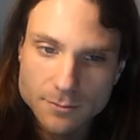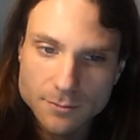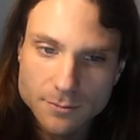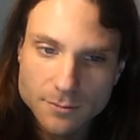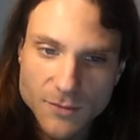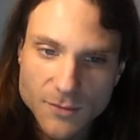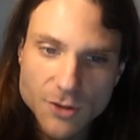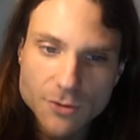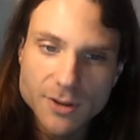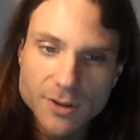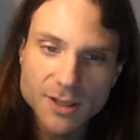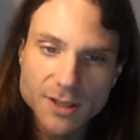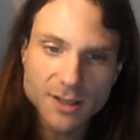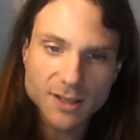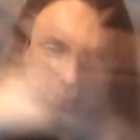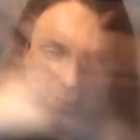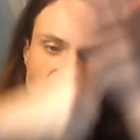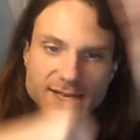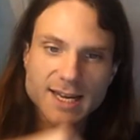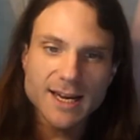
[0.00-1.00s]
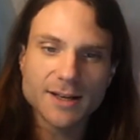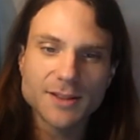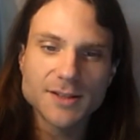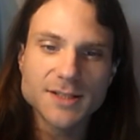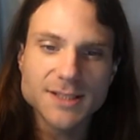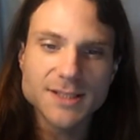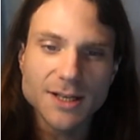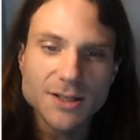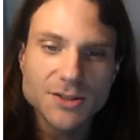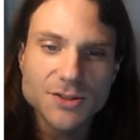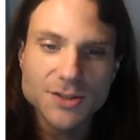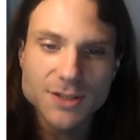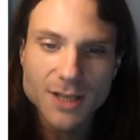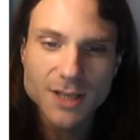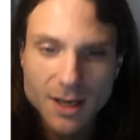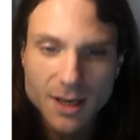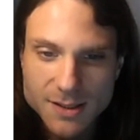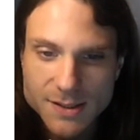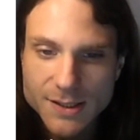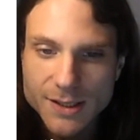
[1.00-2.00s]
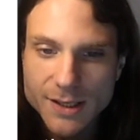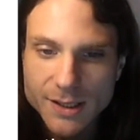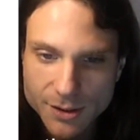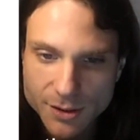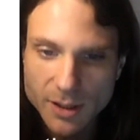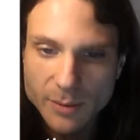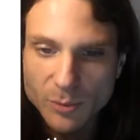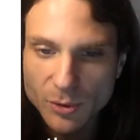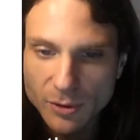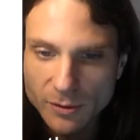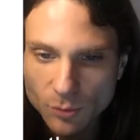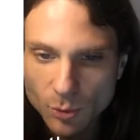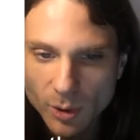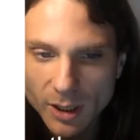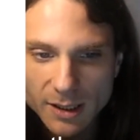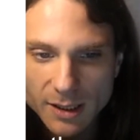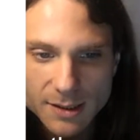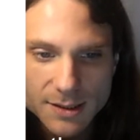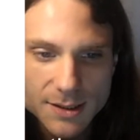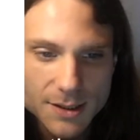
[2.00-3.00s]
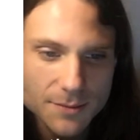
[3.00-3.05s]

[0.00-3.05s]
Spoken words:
You can attack this exercise in a number of ways.